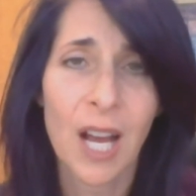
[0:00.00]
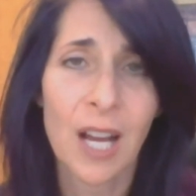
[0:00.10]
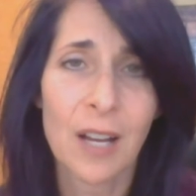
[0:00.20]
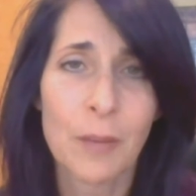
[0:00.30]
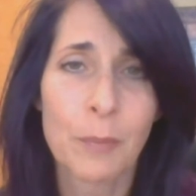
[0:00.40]

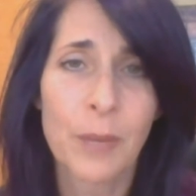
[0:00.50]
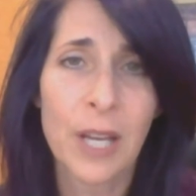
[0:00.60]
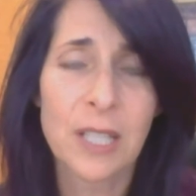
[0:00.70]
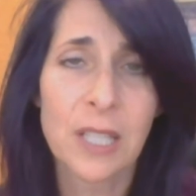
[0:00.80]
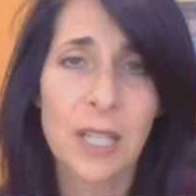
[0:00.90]
Uh,
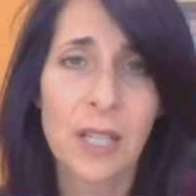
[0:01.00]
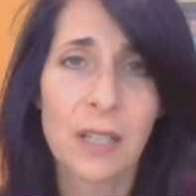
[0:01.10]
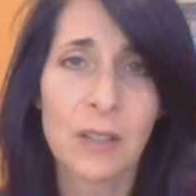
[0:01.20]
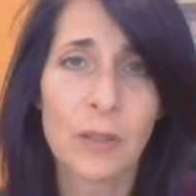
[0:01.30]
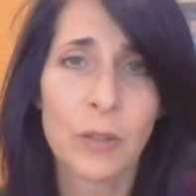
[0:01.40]
but
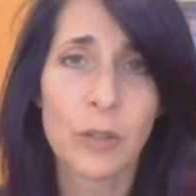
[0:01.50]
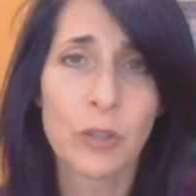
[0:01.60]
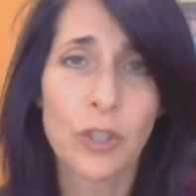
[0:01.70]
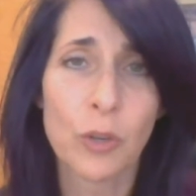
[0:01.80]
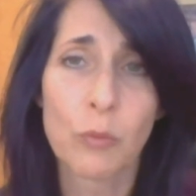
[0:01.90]
uh,
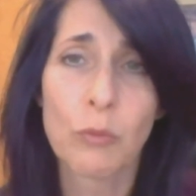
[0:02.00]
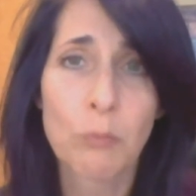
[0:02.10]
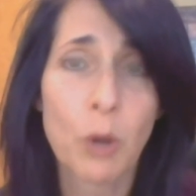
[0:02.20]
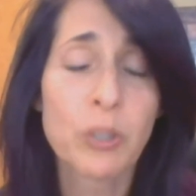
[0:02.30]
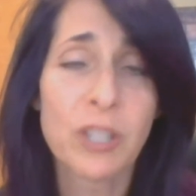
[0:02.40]
so
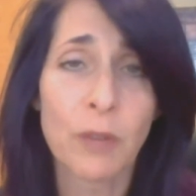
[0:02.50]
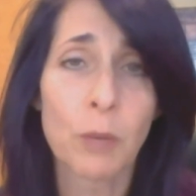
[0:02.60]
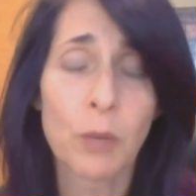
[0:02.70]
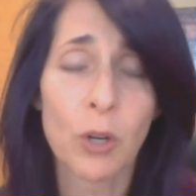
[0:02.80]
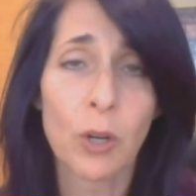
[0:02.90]
most of our
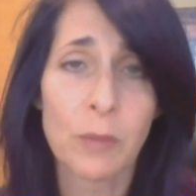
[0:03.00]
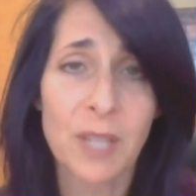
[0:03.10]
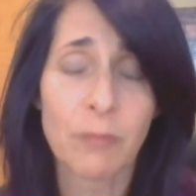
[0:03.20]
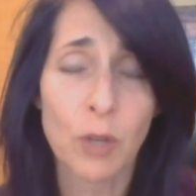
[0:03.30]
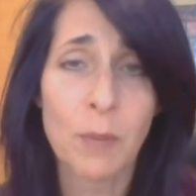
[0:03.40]
programs
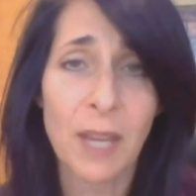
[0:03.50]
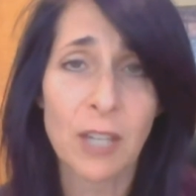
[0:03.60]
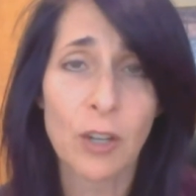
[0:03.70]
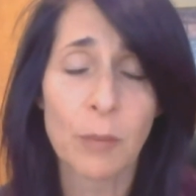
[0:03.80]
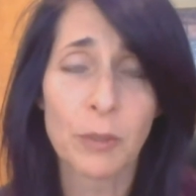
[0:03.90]
have
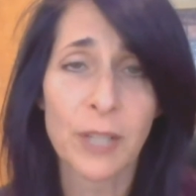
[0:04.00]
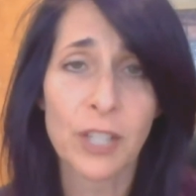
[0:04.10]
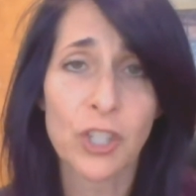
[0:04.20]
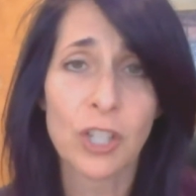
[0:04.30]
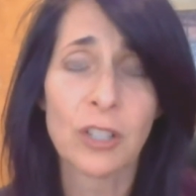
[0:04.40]
remained
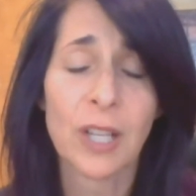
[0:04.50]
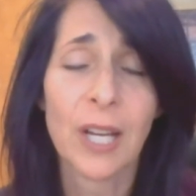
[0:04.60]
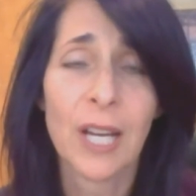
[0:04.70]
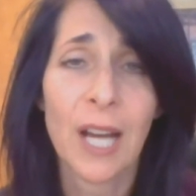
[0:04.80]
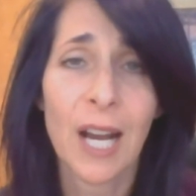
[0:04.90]
operational.
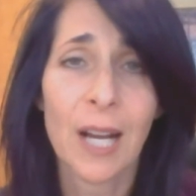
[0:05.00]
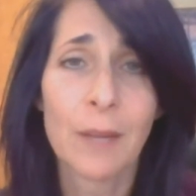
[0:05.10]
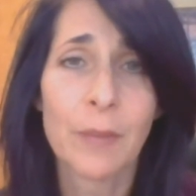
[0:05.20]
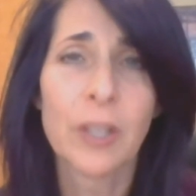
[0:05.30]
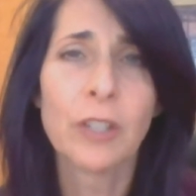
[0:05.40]

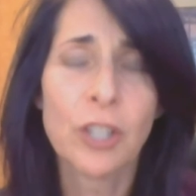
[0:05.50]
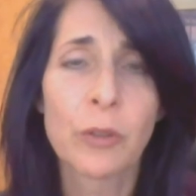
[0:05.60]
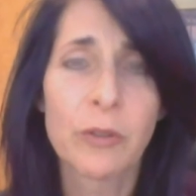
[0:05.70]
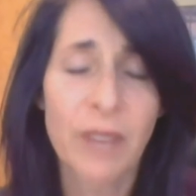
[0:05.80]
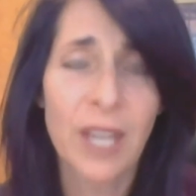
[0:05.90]
Um, you know,
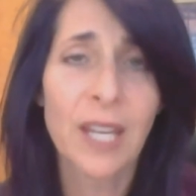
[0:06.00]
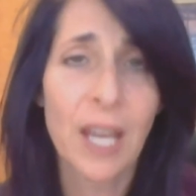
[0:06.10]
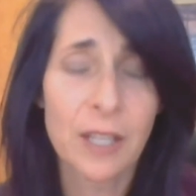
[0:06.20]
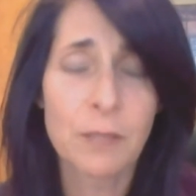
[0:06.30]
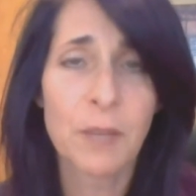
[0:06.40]
the van
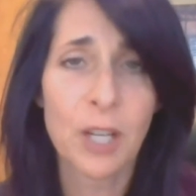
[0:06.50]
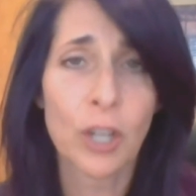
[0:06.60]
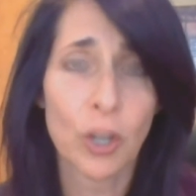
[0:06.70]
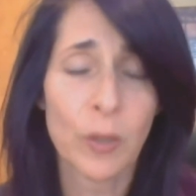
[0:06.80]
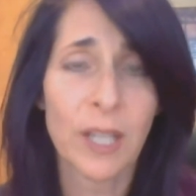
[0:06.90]
has been a
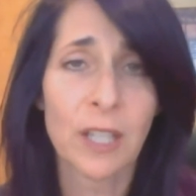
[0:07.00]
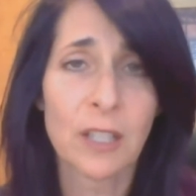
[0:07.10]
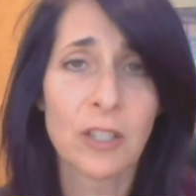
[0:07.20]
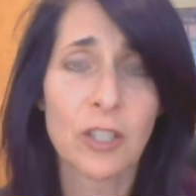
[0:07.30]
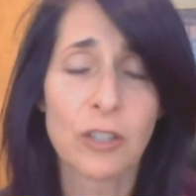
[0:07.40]
going
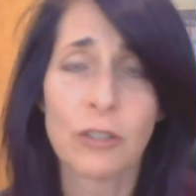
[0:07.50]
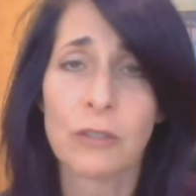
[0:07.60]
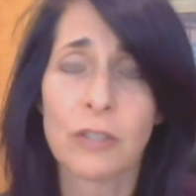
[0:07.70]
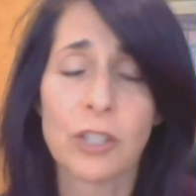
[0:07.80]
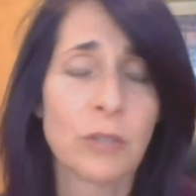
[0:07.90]

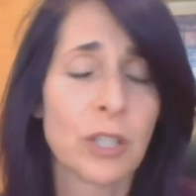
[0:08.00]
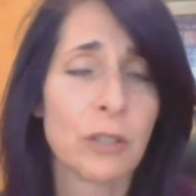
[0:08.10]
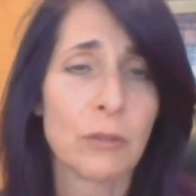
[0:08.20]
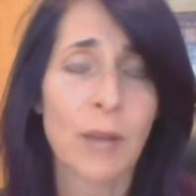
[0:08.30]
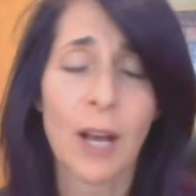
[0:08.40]
concern due
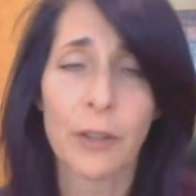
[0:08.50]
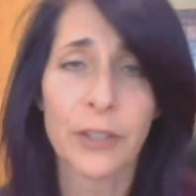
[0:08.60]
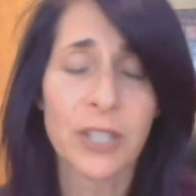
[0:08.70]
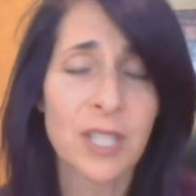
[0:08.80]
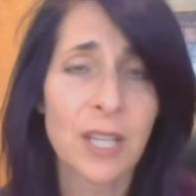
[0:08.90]
to health
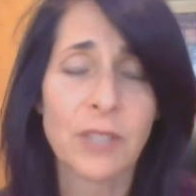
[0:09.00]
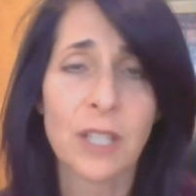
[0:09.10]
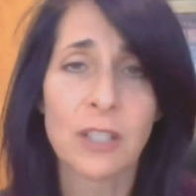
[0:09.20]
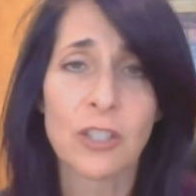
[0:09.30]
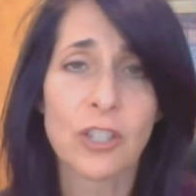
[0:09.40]
and safety
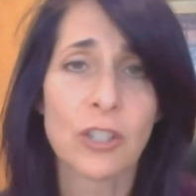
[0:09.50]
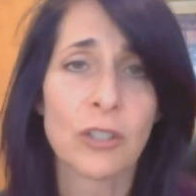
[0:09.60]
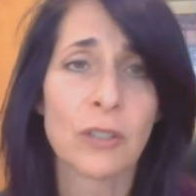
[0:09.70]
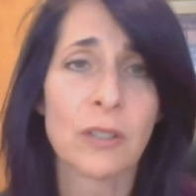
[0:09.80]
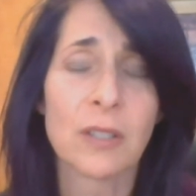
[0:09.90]

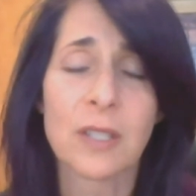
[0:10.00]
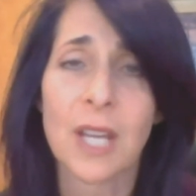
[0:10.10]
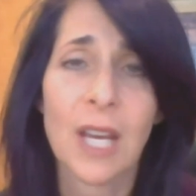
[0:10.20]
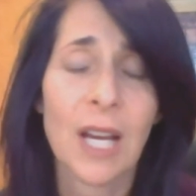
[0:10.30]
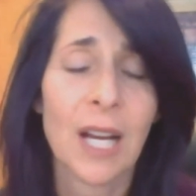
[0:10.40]
concerns,
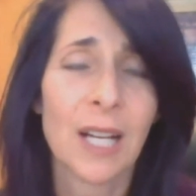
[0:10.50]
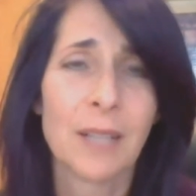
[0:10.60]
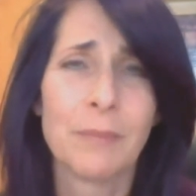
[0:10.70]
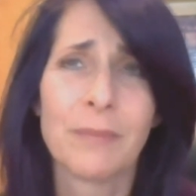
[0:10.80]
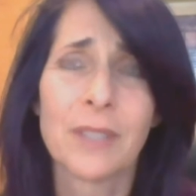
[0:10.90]

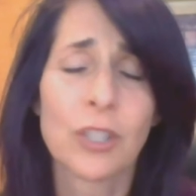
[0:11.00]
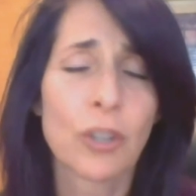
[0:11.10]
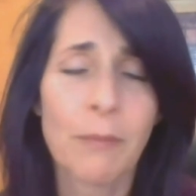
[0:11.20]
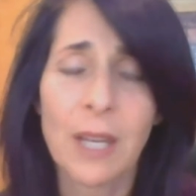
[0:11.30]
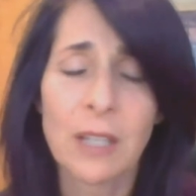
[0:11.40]
um,
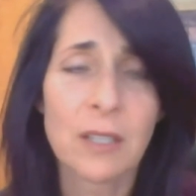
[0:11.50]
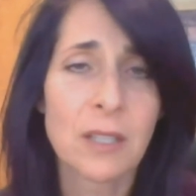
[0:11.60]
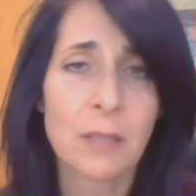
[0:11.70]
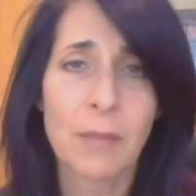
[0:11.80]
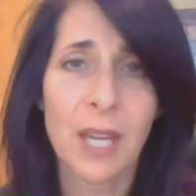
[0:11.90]
tremendous
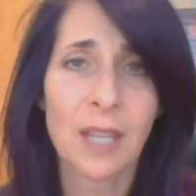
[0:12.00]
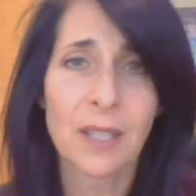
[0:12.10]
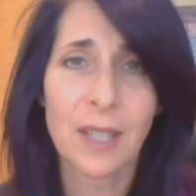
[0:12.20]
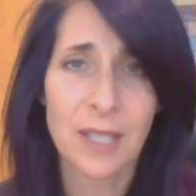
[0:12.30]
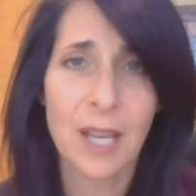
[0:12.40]
demand
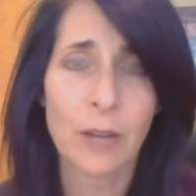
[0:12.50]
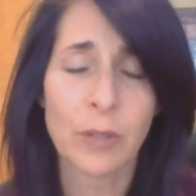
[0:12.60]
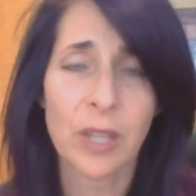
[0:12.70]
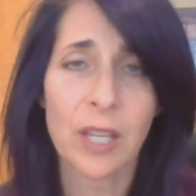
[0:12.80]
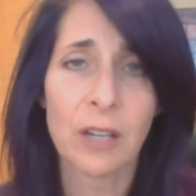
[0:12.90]
that's
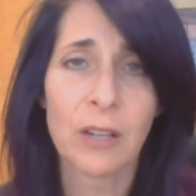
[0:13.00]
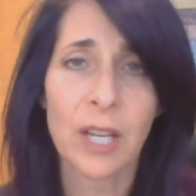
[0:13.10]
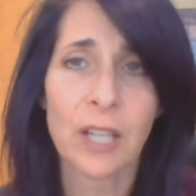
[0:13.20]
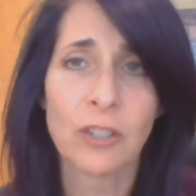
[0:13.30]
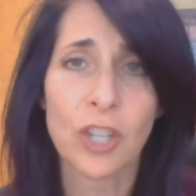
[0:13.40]
out there,
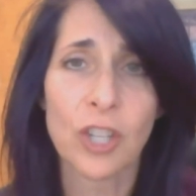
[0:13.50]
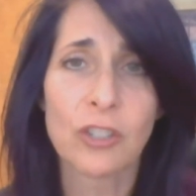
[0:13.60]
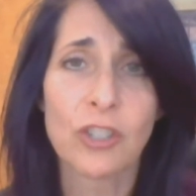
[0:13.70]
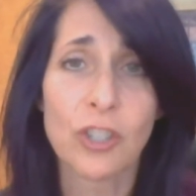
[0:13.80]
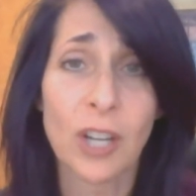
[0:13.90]
and
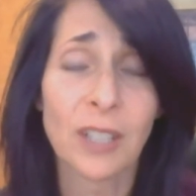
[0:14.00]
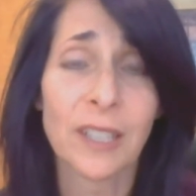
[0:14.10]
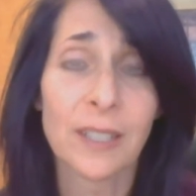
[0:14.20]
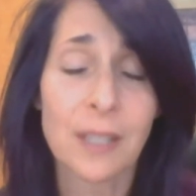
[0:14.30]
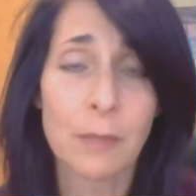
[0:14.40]
just
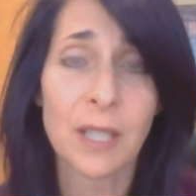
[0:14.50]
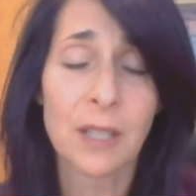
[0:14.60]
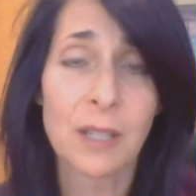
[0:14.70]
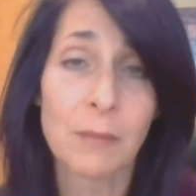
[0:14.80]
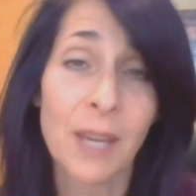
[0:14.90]
struggling to meet
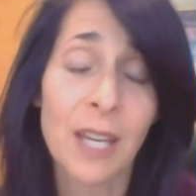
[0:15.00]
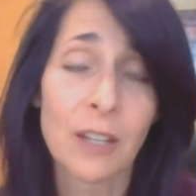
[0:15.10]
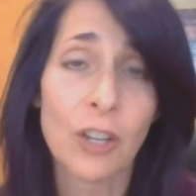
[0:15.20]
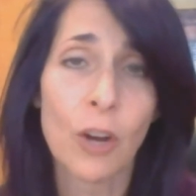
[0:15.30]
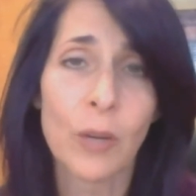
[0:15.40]
the
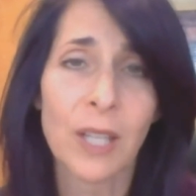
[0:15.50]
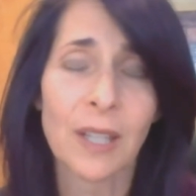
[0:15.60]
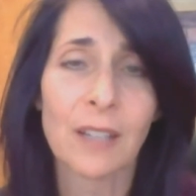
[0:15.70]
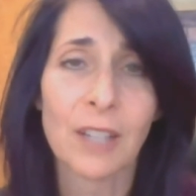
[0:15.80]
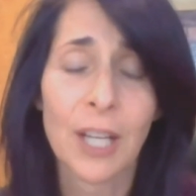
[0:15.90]
demand, knowing
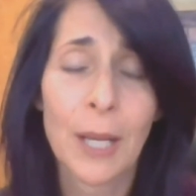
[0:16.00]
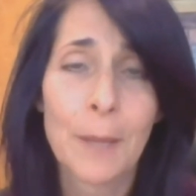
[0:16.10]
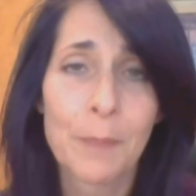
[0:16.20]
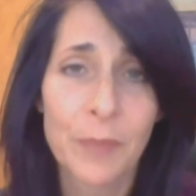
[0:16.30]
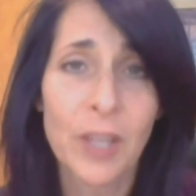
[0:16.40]
that
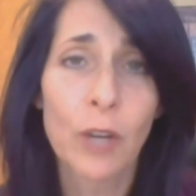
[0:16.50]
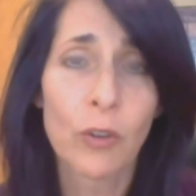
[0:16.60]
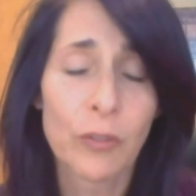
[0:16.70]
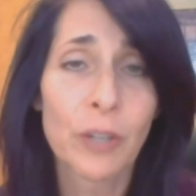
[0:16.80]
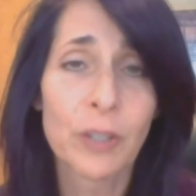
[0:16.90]

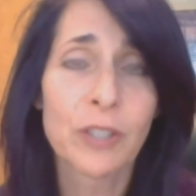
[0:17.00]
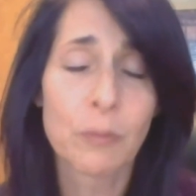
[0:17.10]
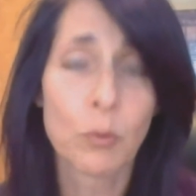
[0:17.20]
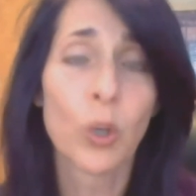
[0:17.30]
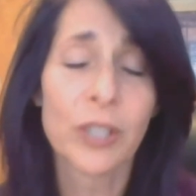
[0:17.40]
there there
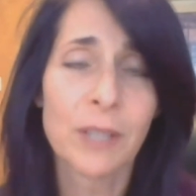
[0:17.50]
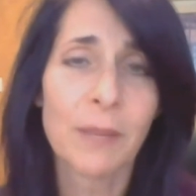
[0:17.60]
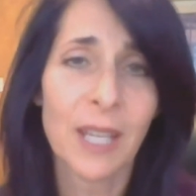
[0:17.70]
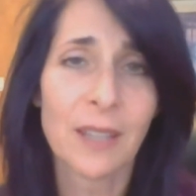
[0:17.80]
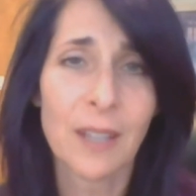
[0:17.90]
is more
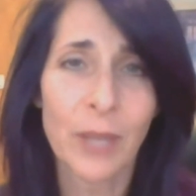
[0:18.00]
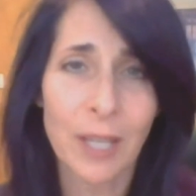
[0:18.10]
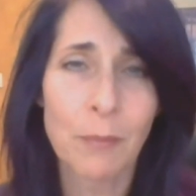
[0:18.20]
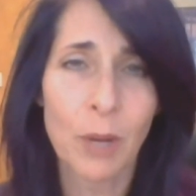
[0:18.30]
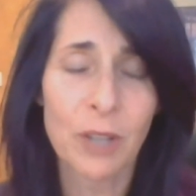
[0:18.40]
demand than we
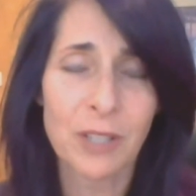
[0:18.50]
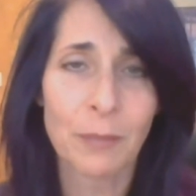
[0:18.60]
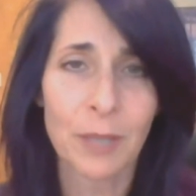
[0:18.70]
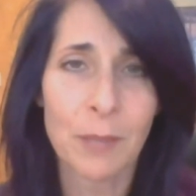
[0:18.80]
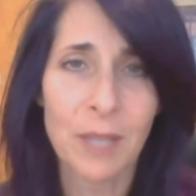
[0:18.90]
can
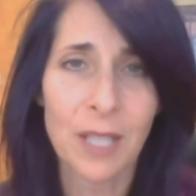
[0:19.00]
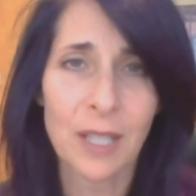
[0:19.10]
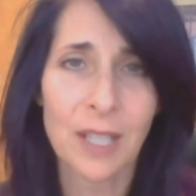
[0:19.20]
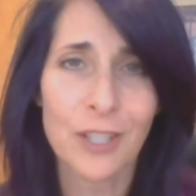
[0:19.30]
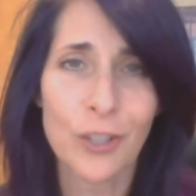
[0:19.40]
possibly meet,
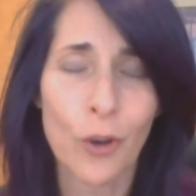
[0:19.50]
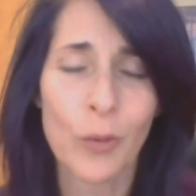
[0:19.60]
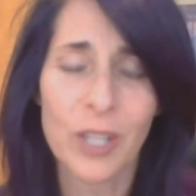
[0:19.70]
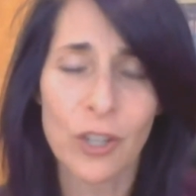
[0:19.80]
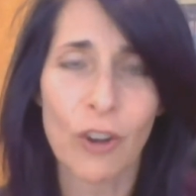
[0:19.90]
and it's
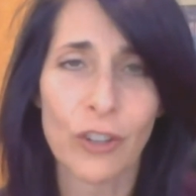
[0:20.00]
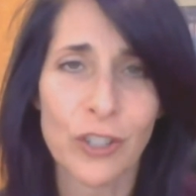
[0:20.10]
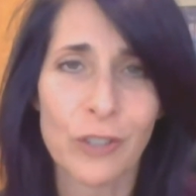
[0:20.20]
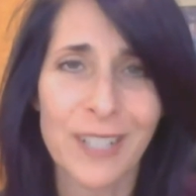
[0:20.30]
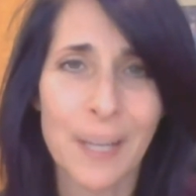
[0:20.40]
always hard
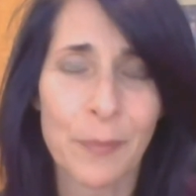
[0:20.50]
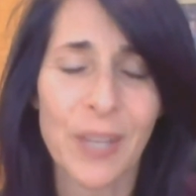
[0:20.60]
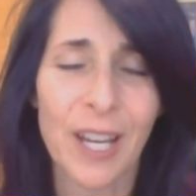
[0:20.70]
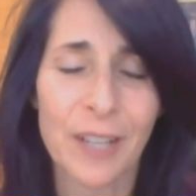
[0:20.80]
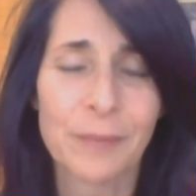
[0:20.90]
to accept
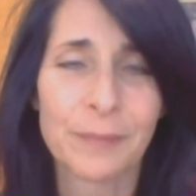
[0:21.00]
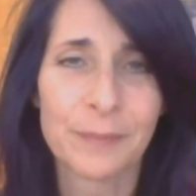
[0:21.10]
that.